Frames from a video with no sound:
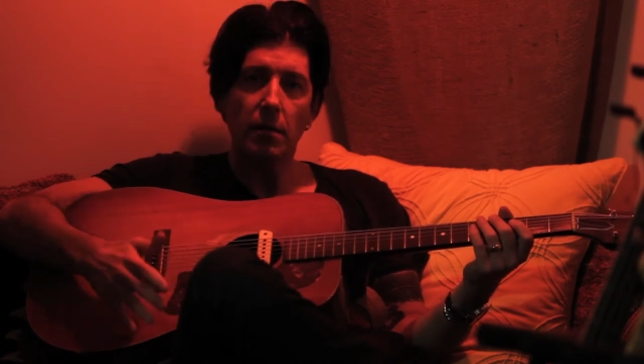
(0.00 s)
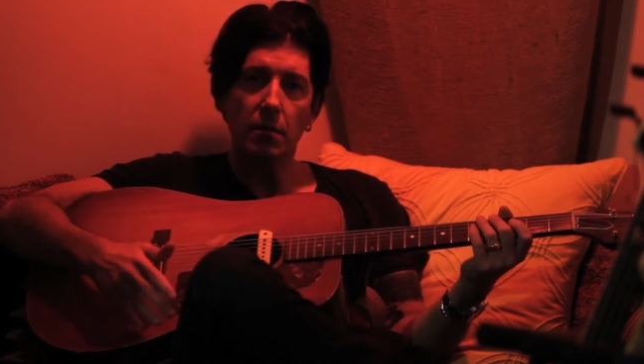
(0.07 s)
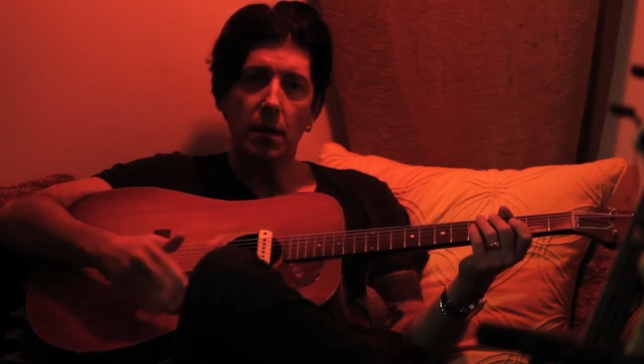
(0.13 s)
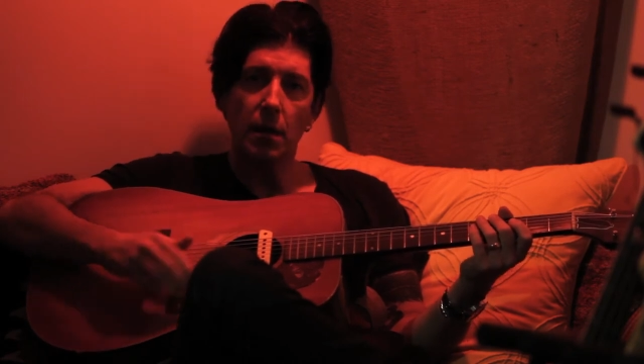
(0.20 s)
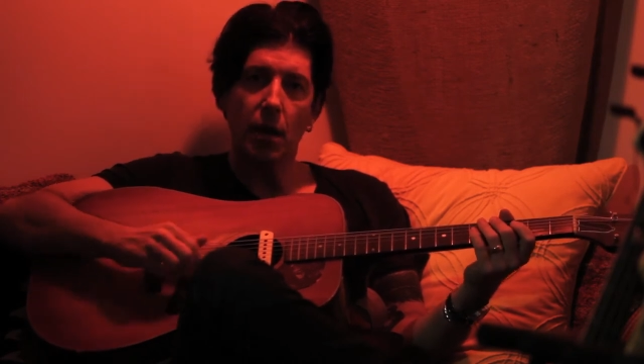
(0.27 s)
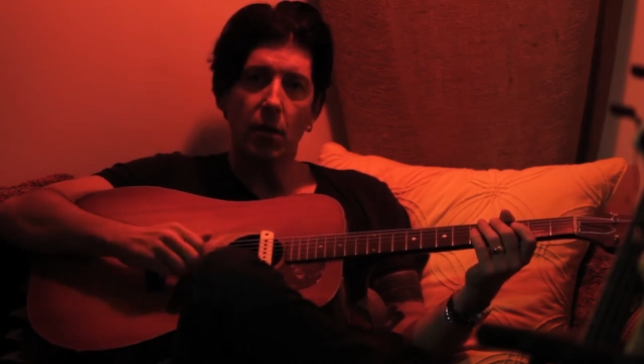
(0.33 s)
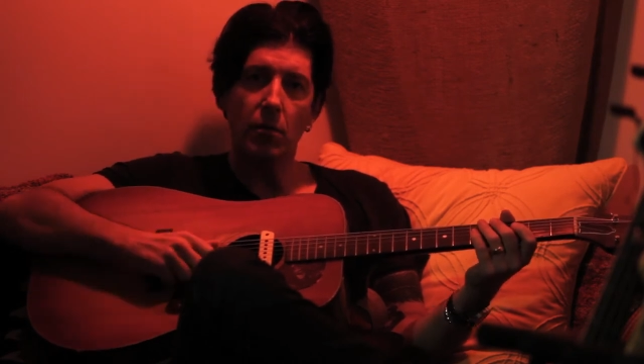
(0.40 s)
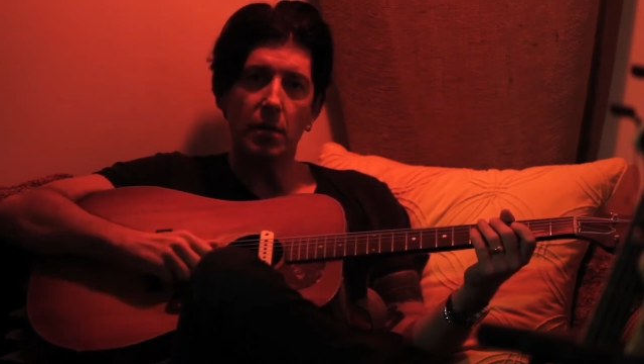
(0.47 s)
You
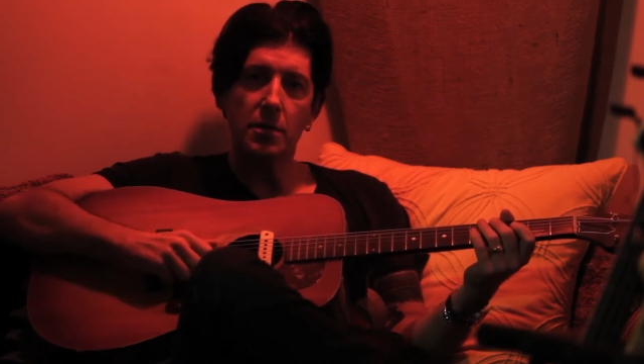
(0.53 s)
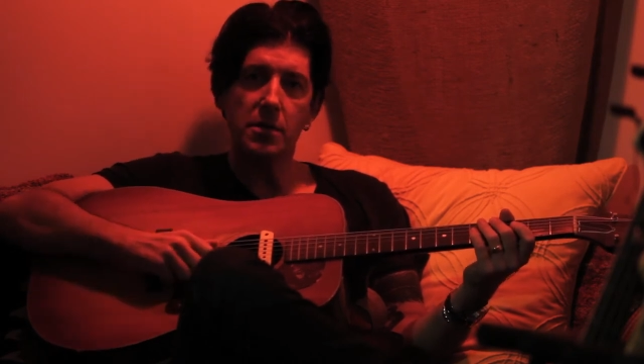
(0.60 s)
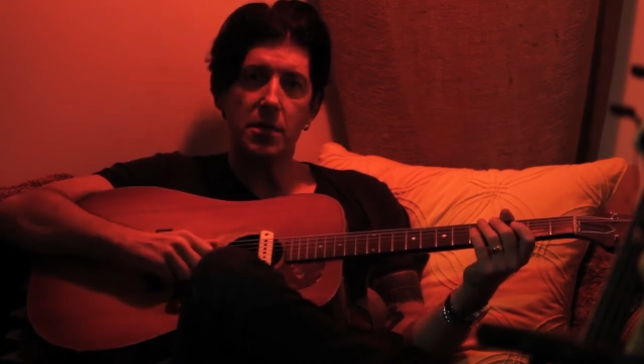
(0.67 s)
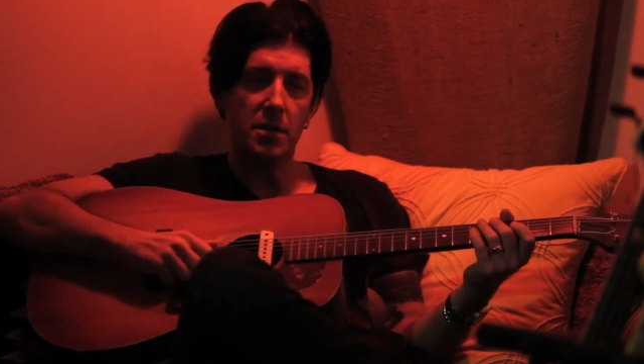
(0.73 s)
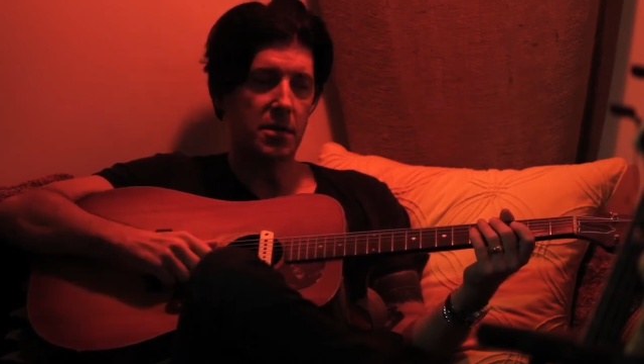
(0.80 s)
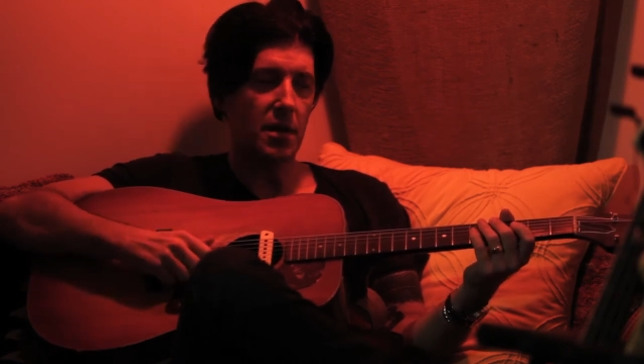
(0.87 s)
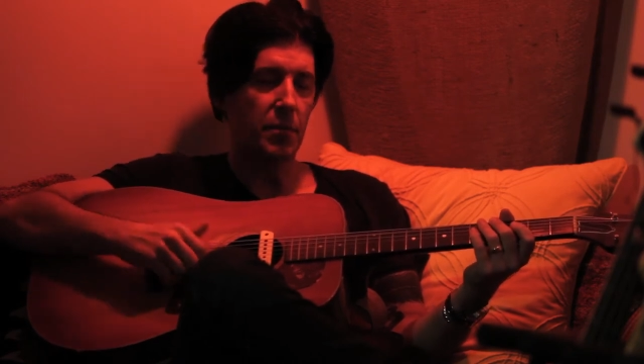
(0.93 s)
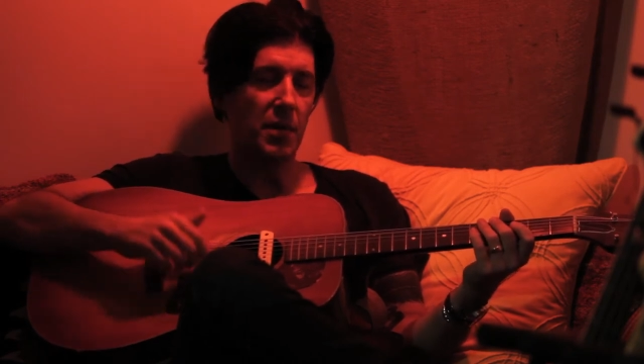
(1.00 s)
know, it's,
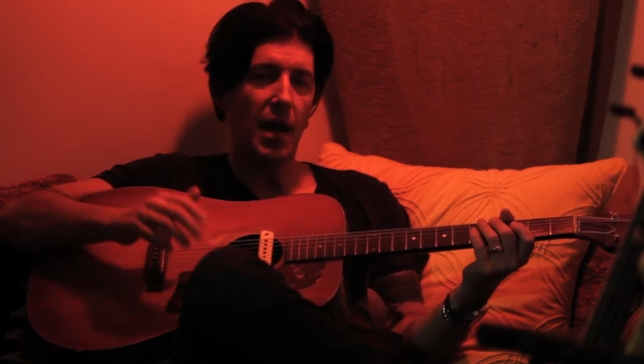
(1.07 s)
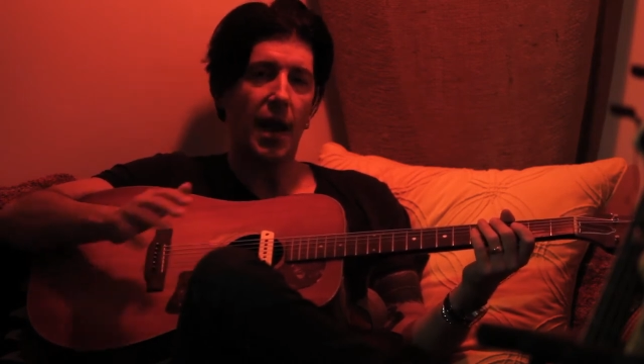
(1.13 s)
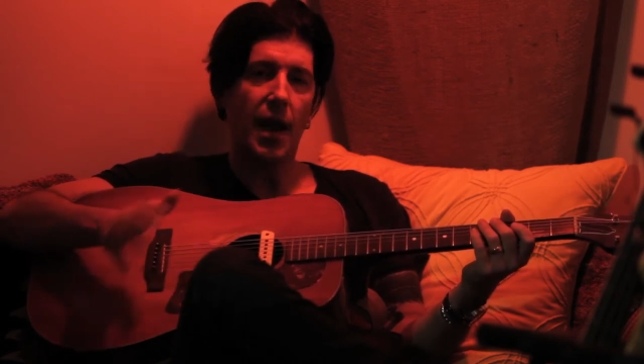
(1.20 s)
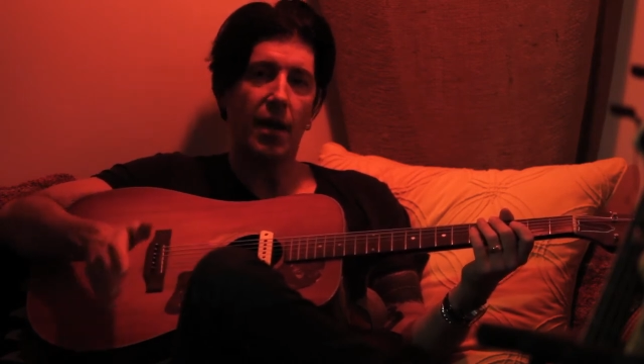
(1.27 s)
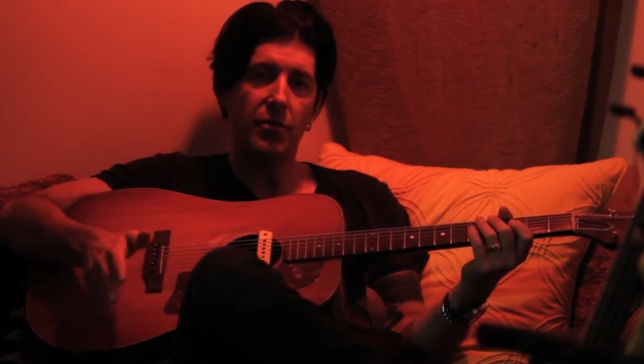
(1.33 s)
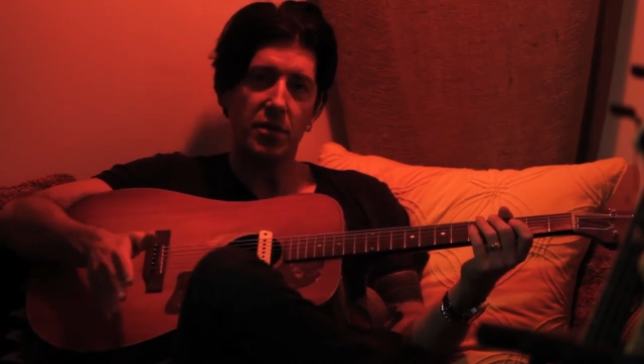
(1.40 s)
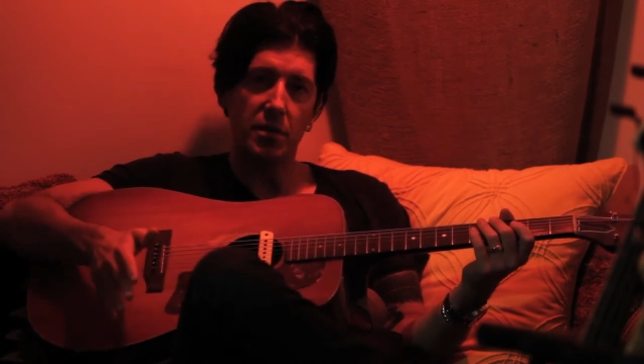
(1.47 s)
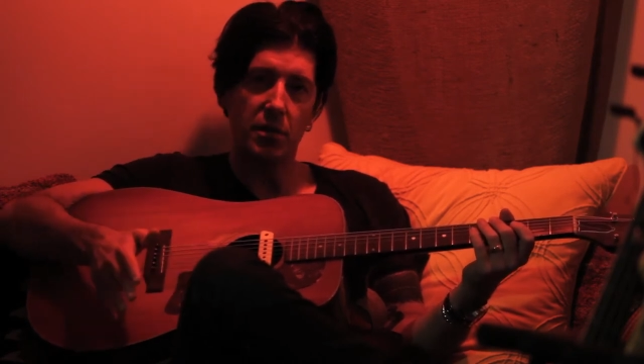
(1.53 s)
it's something I
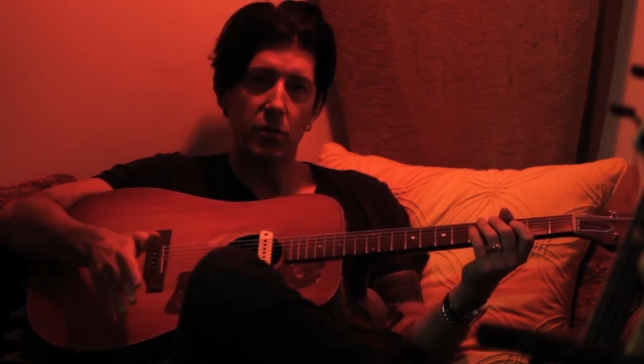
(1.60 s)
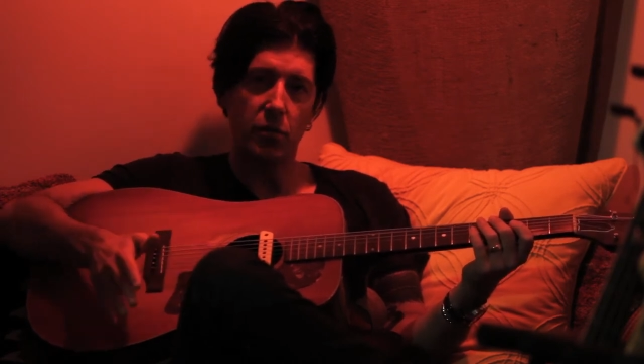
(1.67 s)
have to do